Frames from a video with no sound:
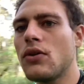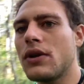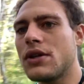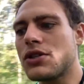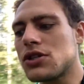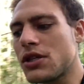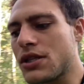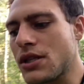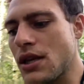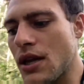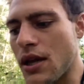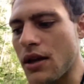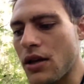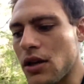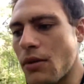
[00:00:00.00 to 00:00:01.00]
is just
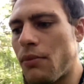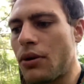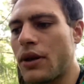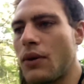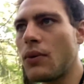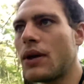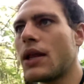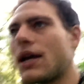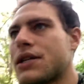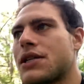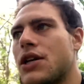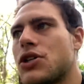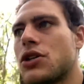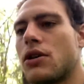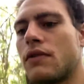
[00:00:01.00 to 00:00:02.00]
like complete
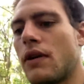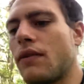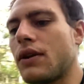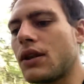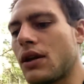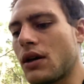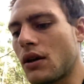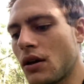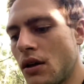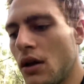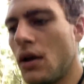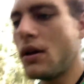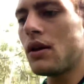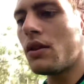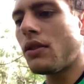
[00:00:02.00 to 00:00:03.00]
relaxation of everything.
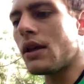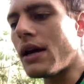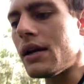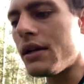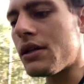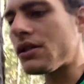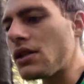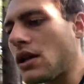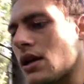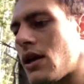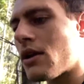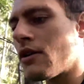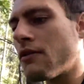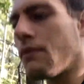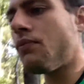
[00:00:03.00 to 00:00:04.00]
That is like
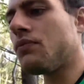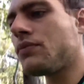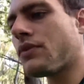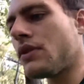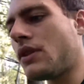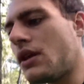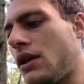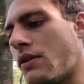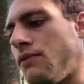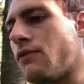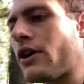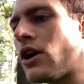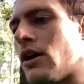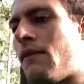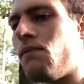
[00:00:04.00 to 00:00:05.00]
the
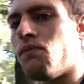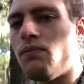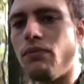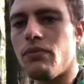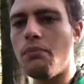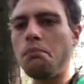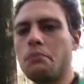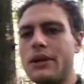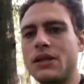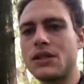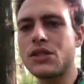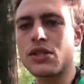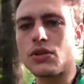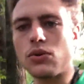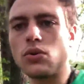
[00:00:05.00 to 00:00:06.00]
very
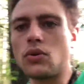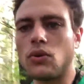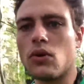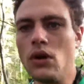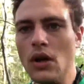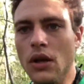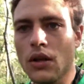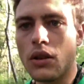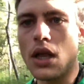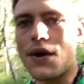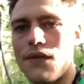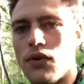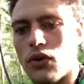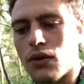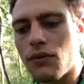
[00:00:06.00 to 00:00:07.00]
minuscule
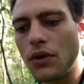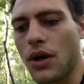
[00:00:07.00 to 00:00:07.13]
level of